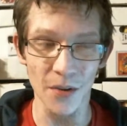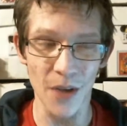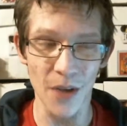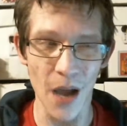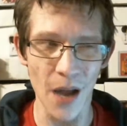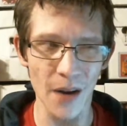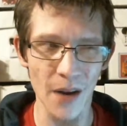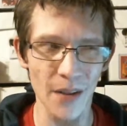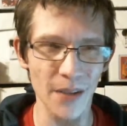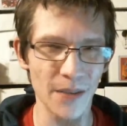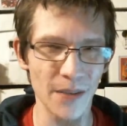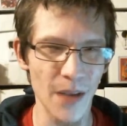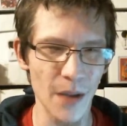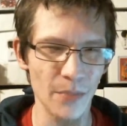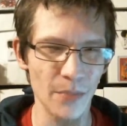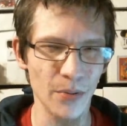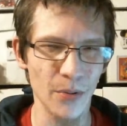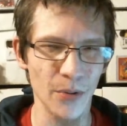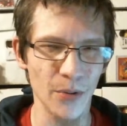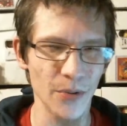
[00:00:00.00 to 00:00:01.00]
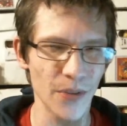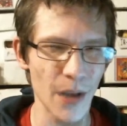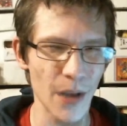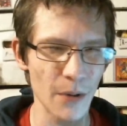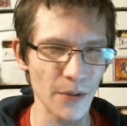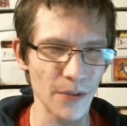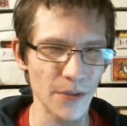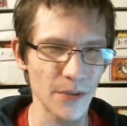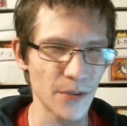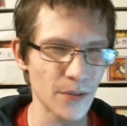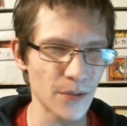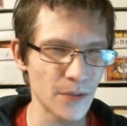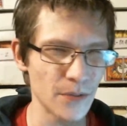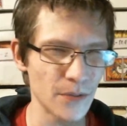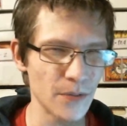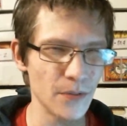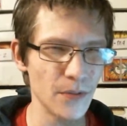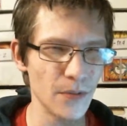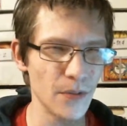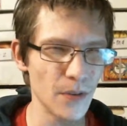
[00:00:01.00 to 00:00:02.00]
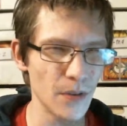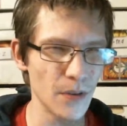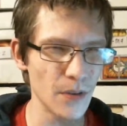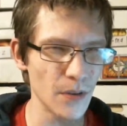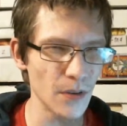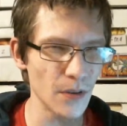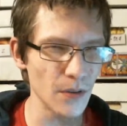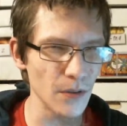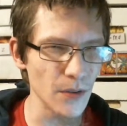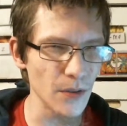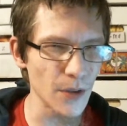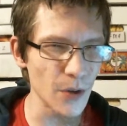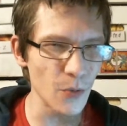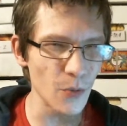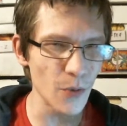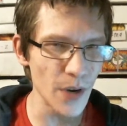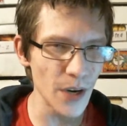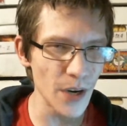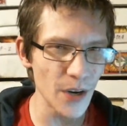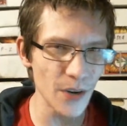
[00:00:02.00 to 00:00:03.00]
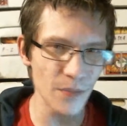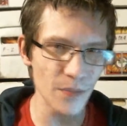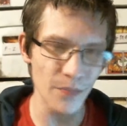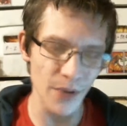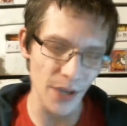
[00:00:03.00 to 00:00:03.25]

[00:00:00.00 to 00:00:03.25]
kind of like Deadpool, so that was a little weird,